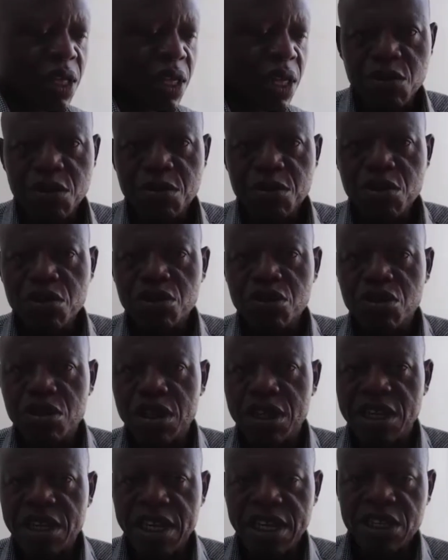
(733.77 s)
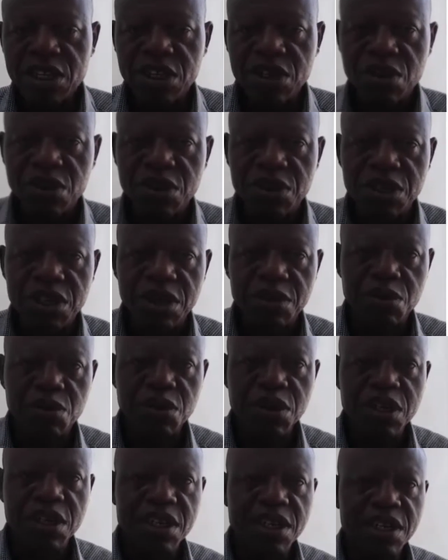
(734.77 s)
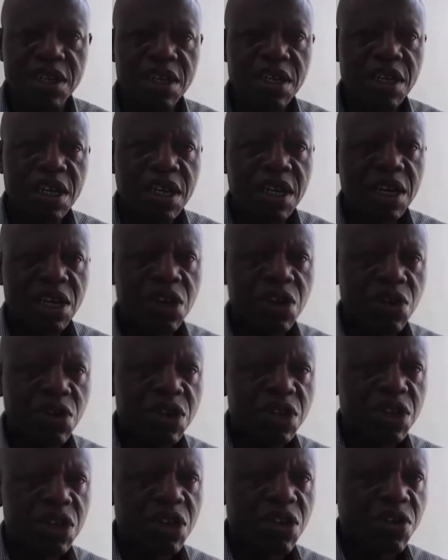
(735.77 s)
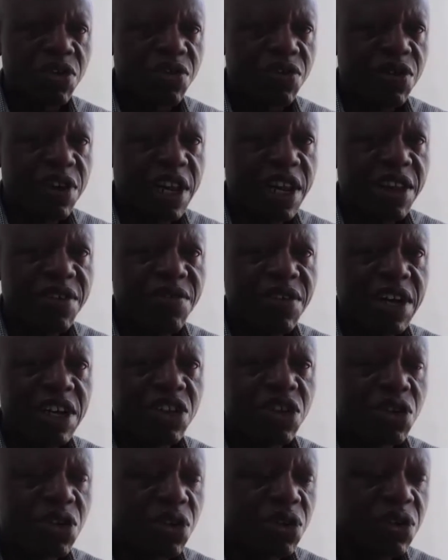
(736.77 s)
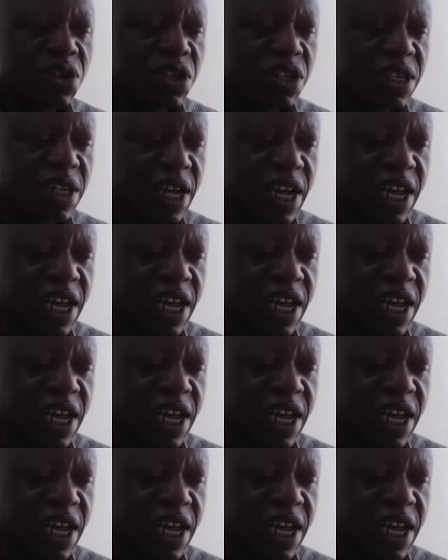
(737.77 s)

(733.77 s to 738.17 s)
And we move to the next concept, which is the concept of relevant cost